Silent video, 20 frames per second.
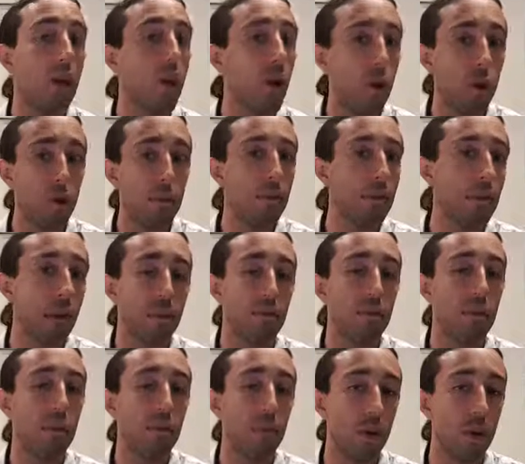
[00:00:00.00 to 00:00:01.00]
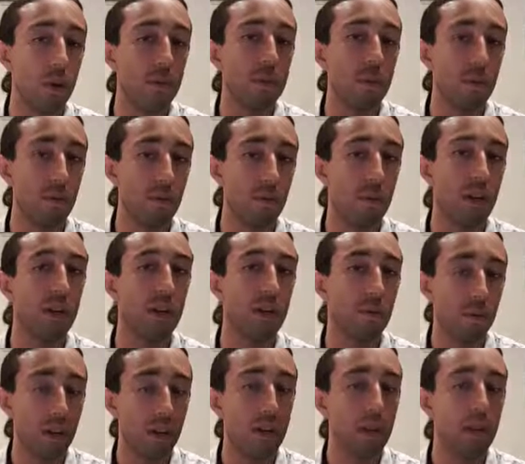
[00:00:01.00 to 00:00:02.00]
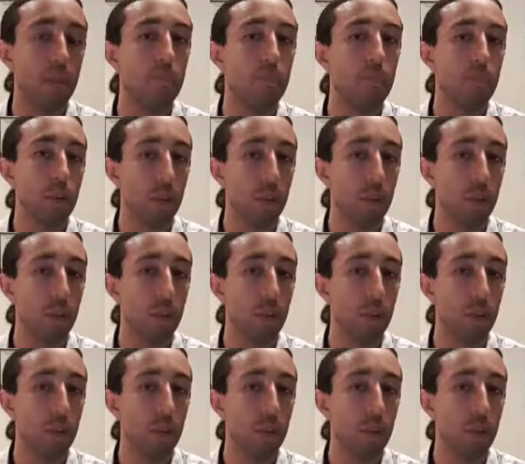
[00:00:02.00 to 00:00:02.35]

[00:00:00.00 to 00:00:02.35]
almost everyone in the world is agreeing that really